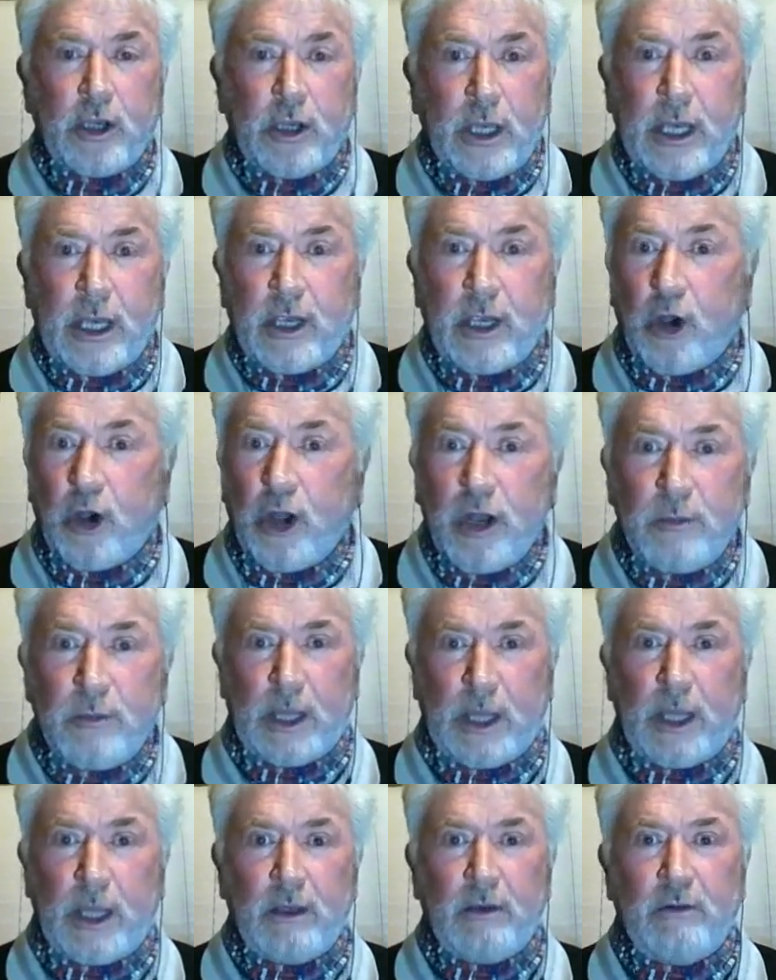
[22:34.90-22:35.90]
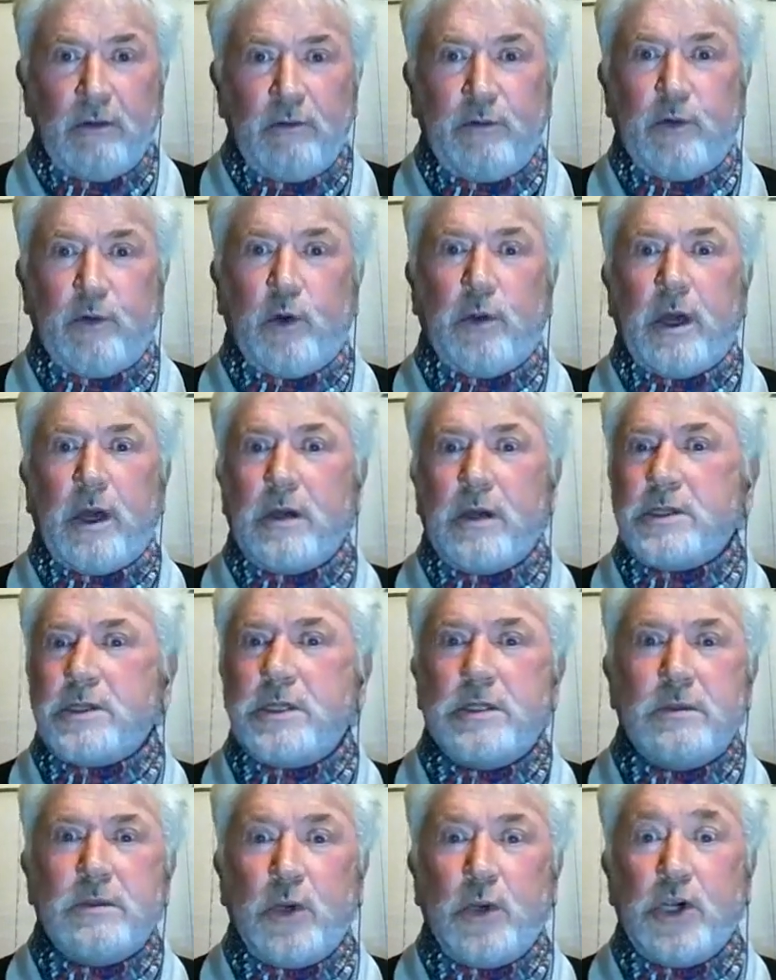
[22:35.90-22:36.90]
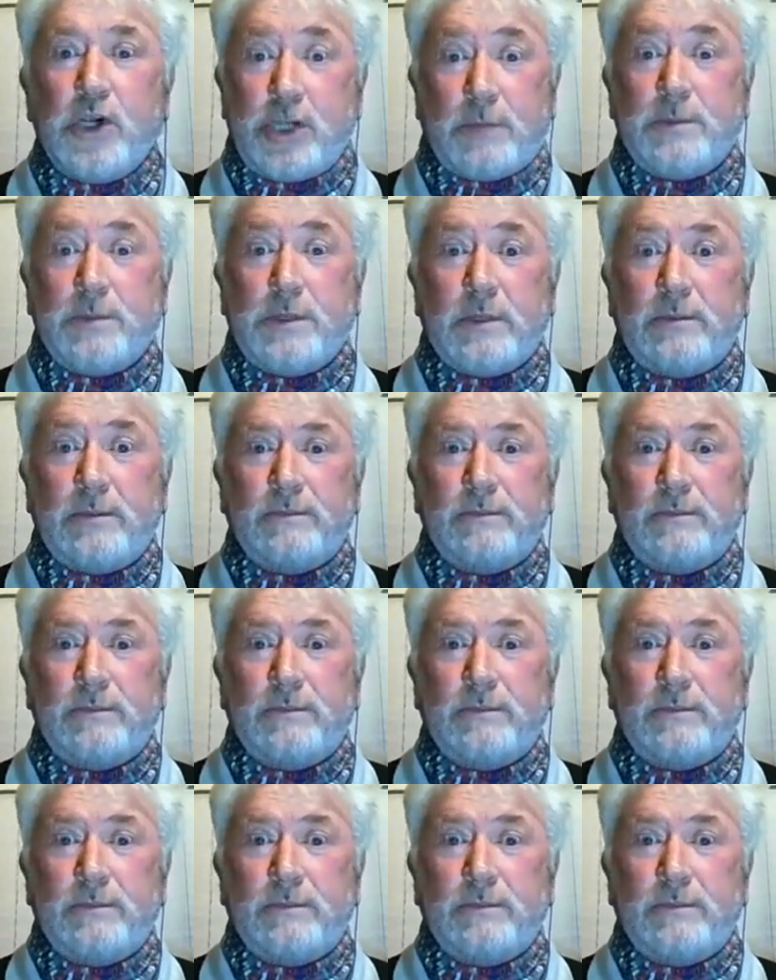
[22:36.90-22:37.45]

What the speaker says: economy for those workshops.